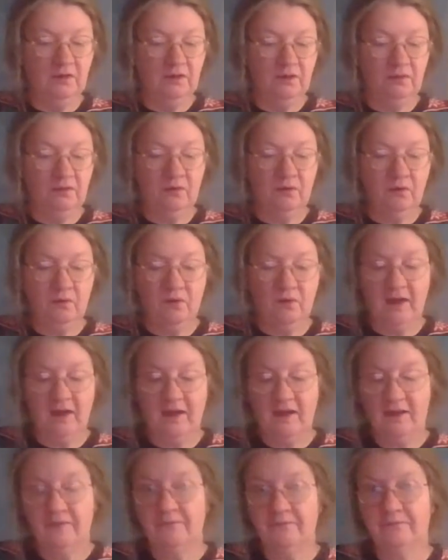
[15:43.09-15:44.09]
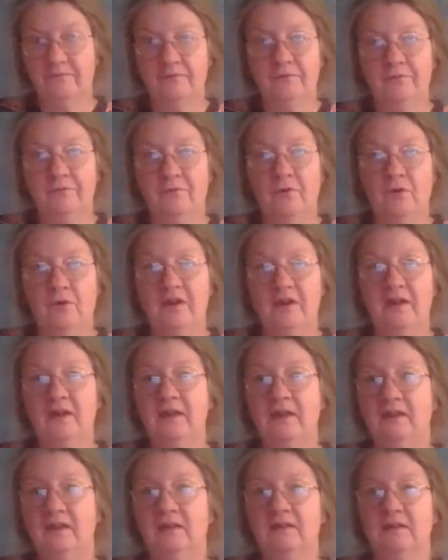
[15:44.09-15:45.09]
have for
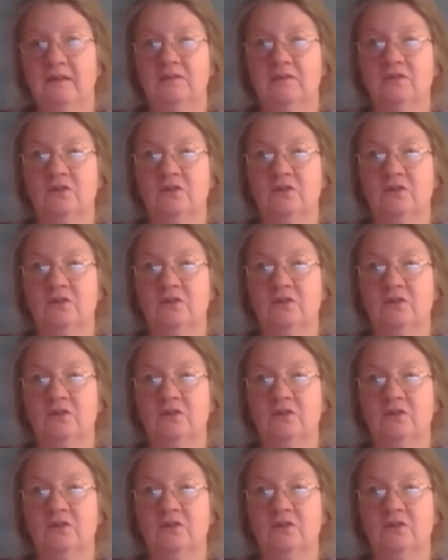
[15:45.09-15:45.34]
heat